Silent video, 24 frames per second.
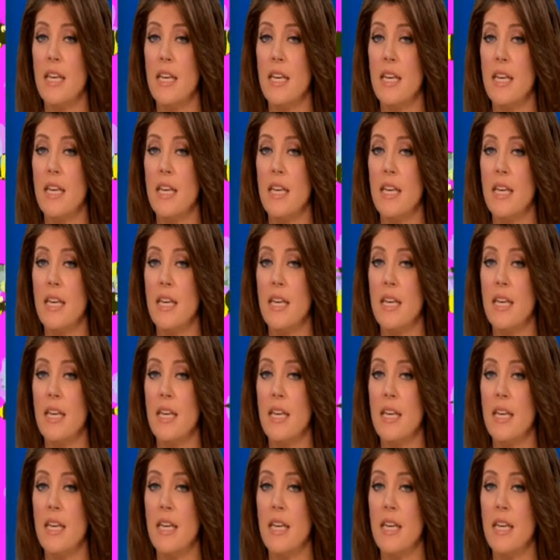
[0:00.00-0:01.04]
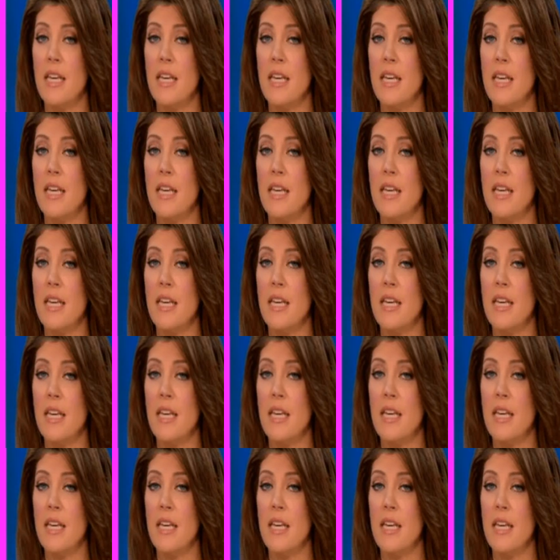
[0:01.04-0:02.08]

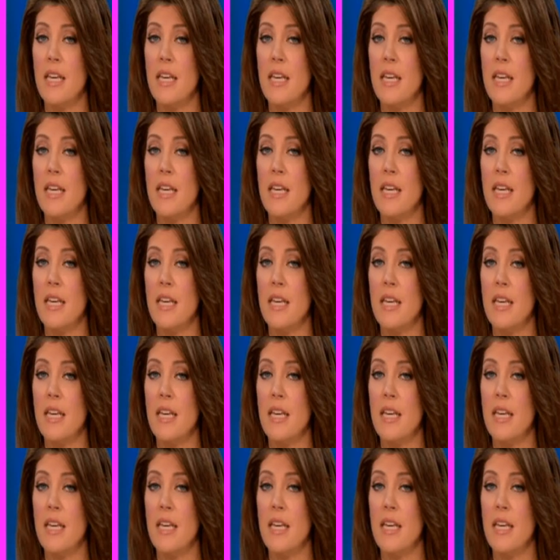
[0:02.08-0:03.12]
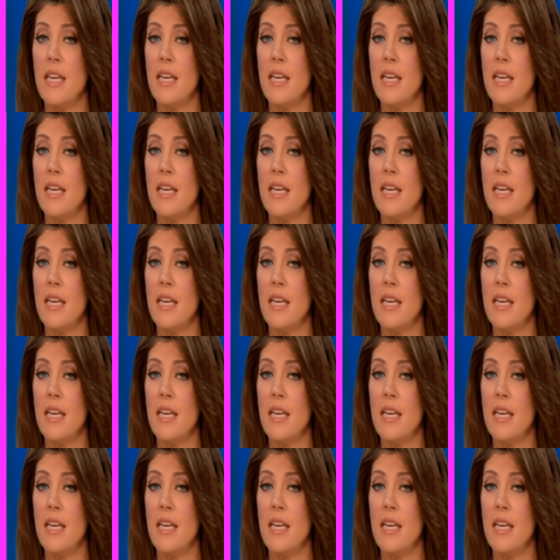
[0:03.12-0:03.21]
(no one is talking)